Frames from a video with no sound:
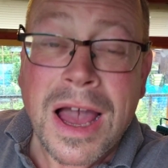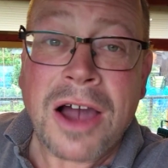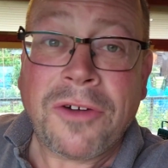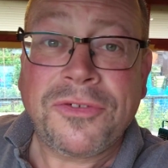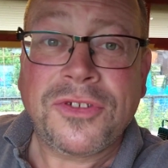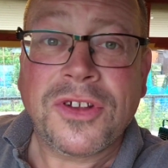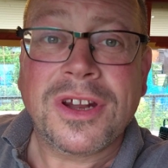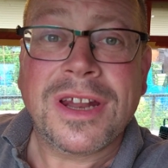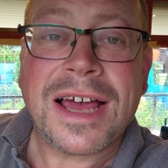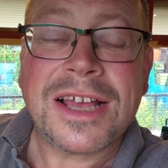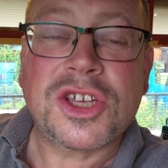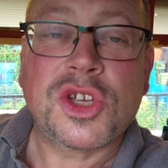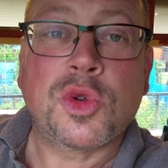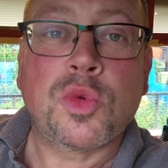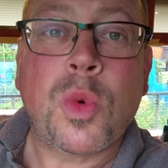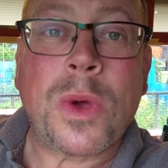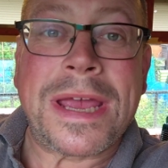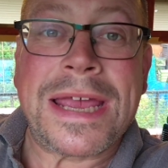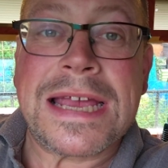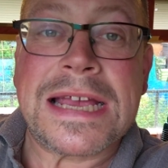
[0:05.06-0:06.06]
after
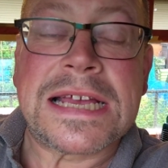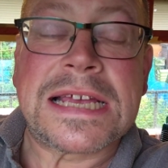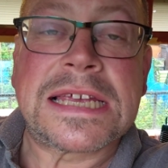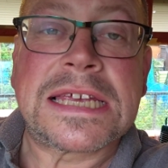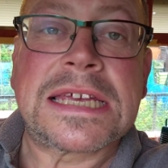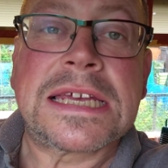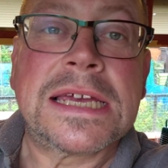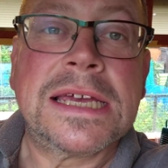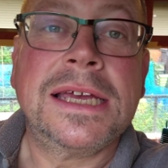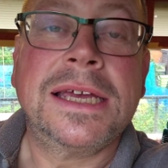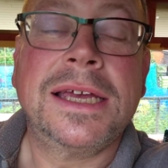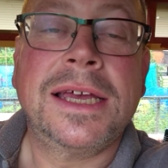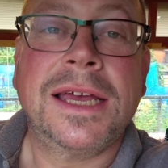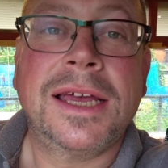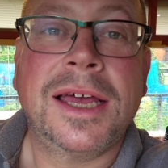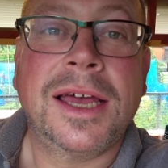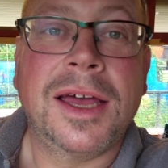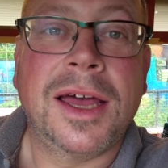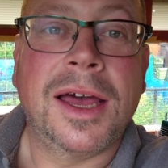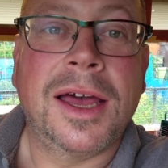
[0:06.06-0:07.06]
last week's
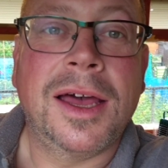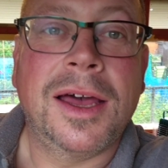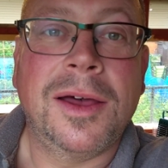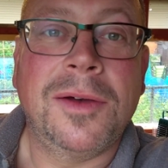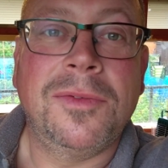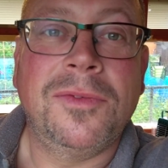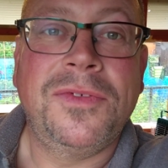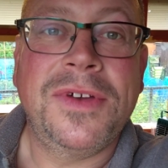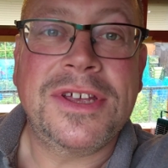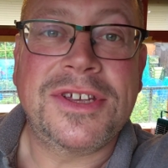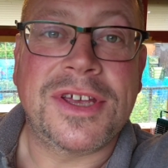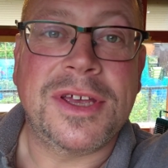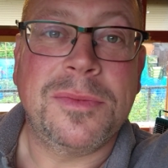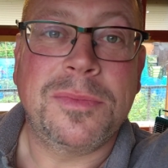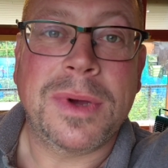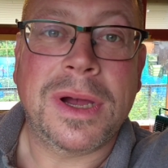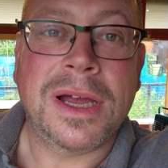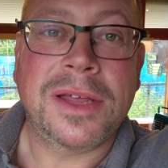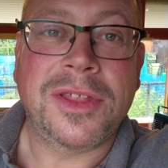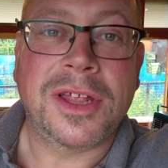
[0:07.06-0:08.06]

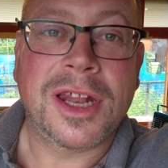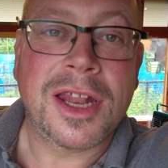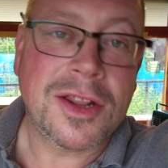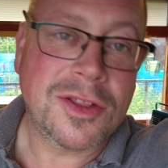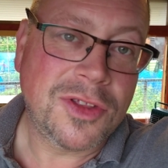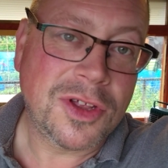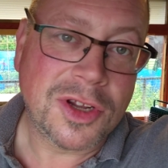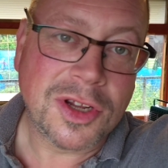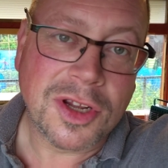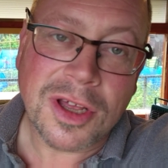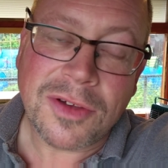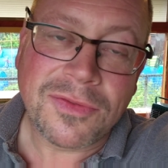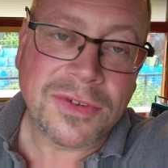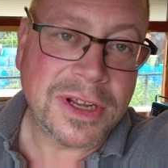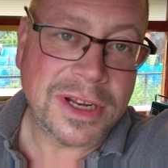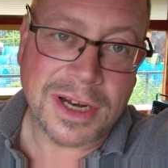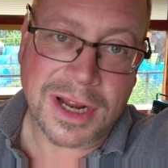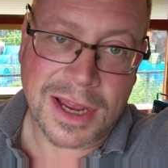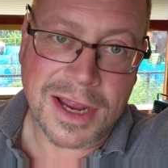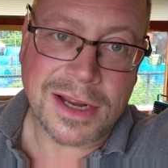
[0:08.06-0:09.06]
visit by the
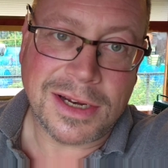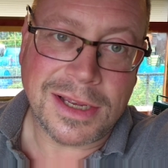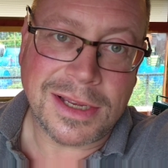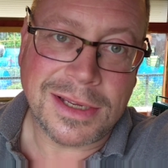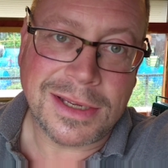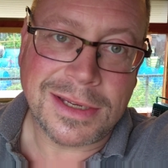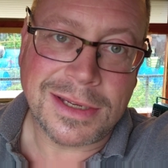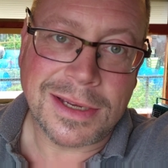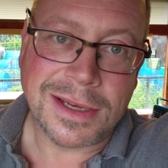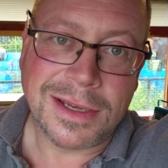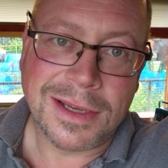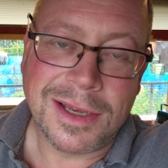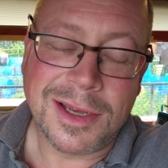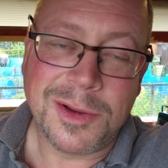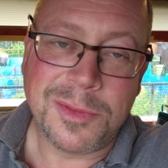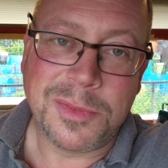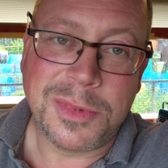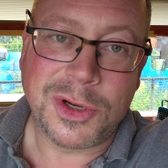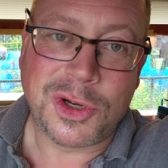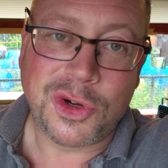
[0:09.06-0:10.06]
lovely ladies,
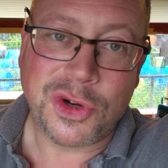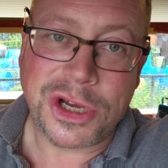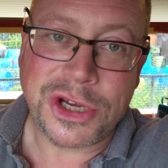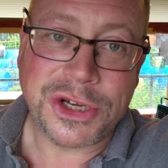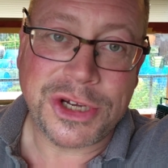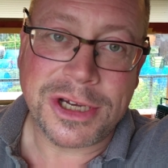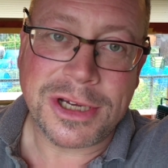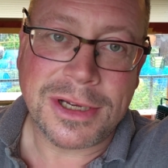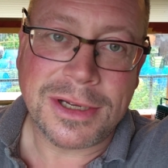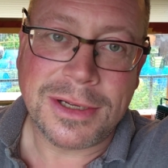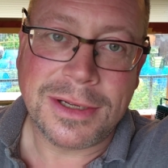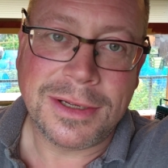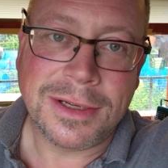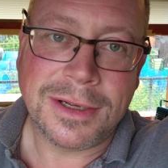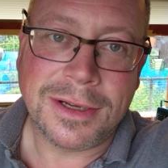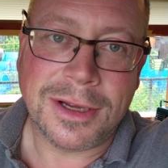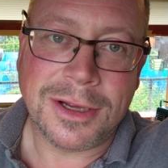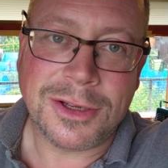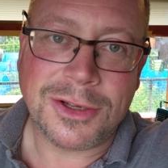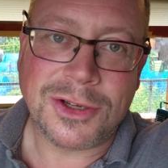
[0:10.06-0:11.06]
Patricia
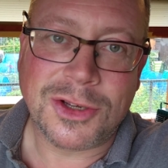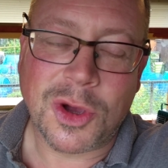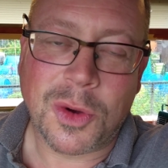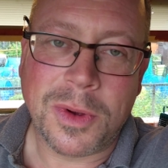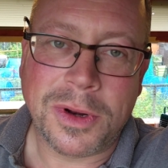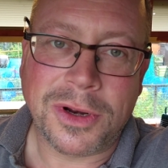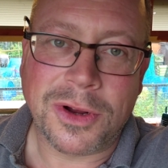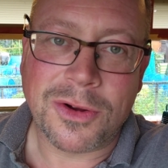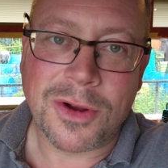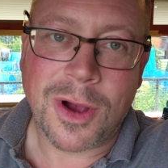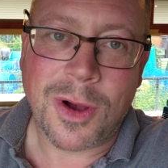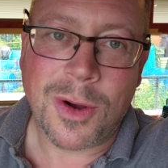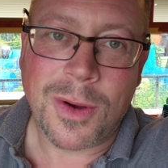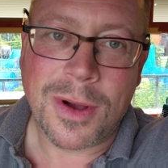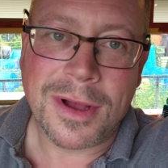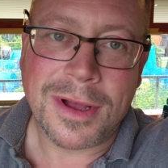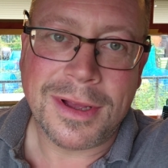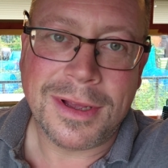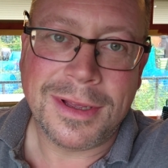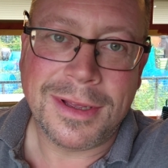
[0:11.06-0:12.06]
at Sew and
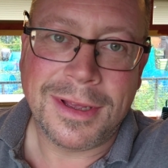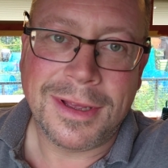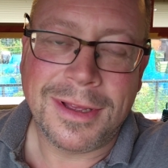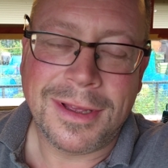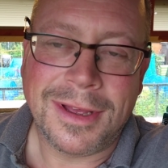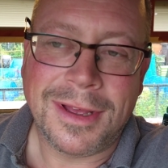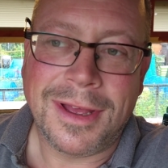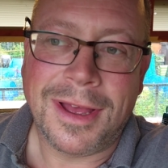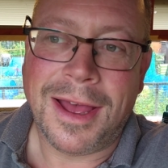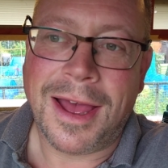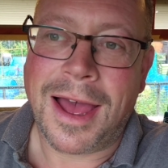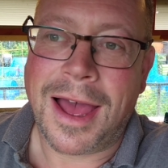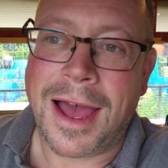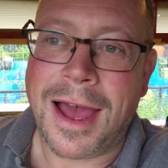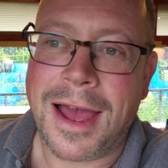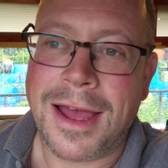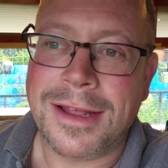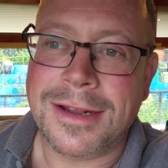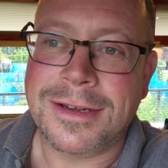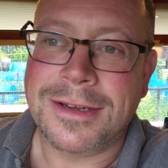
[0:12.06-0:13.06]
Grow,
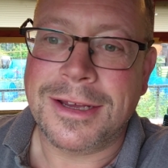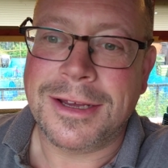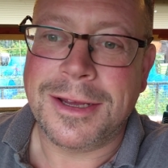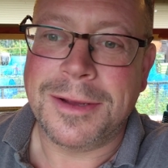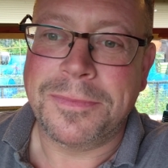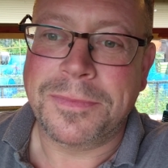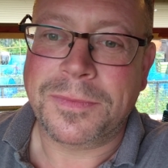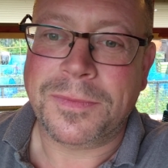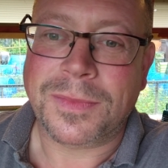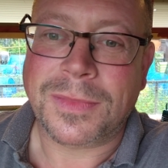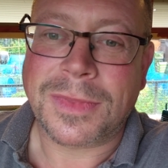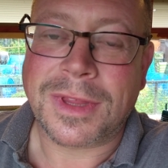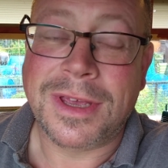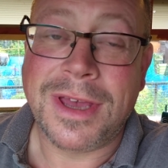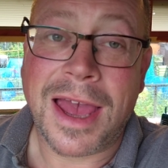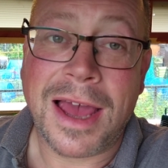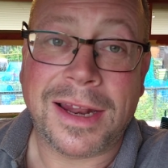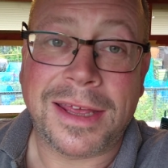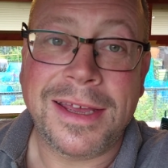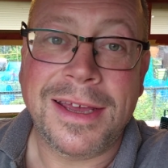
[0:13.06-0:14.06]
and
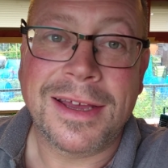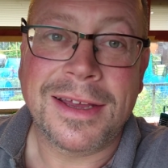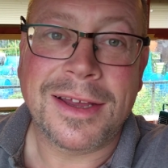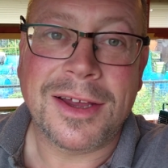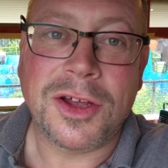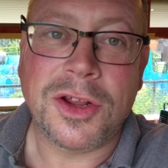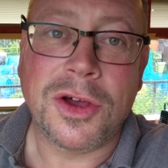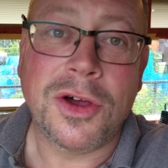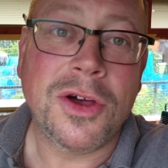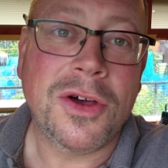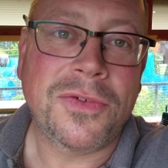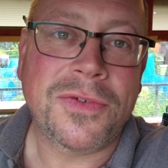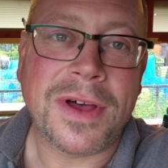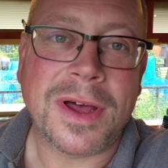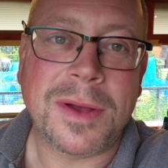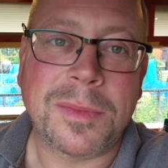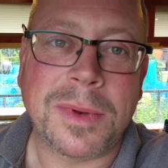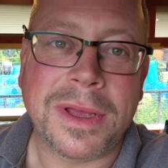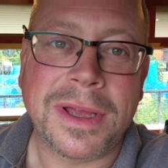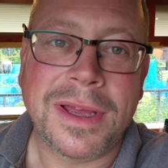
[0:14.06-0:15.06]
Kelly and her
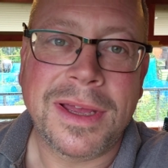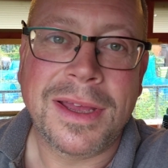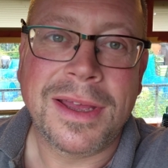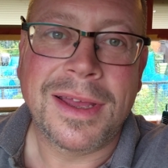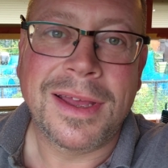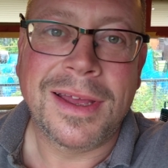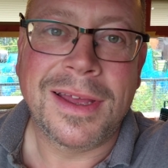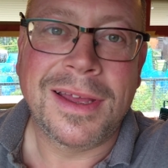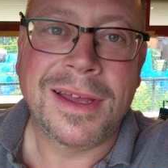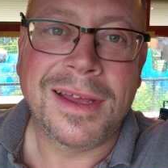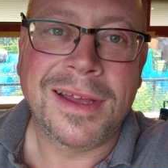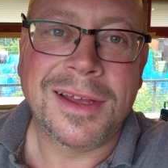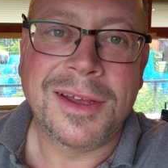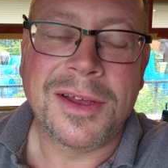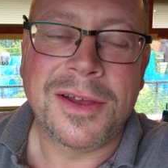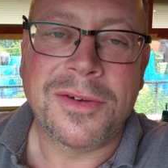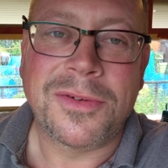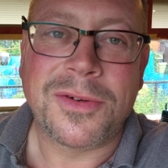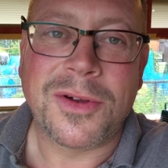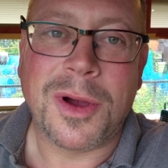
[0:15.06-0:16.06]
family
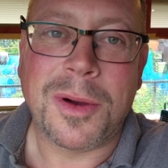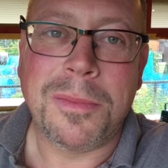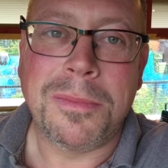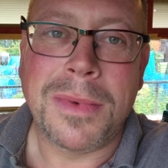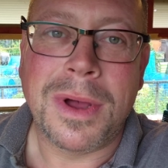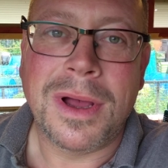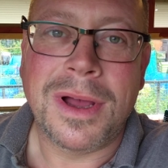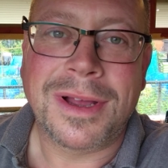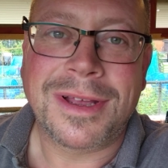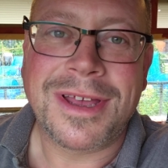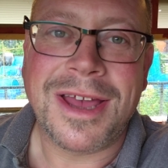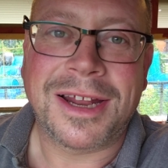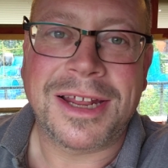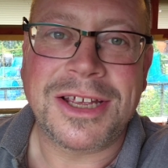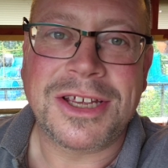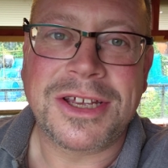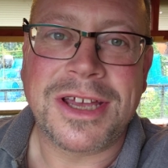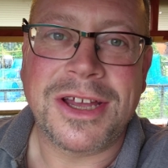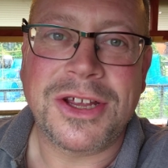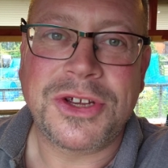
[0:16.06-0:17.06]
from
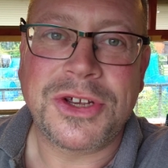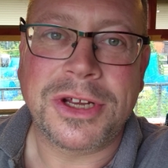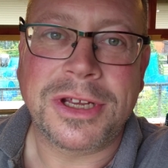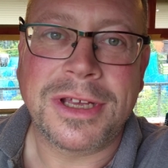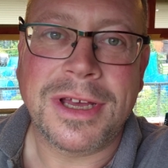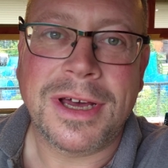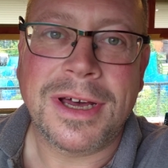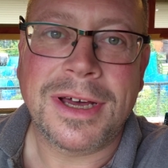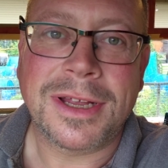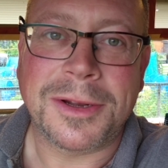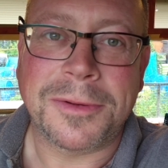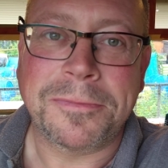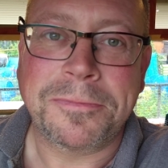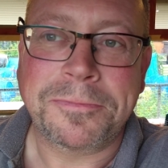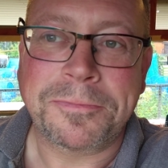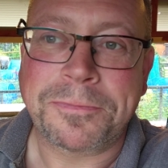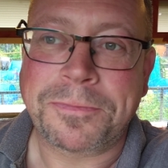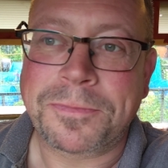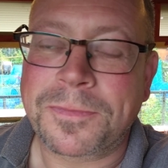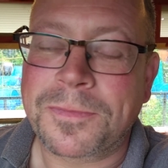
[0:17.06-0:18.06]
Kelly's Kitchen
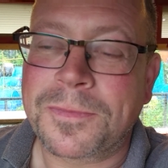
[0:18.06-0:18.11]
Garden,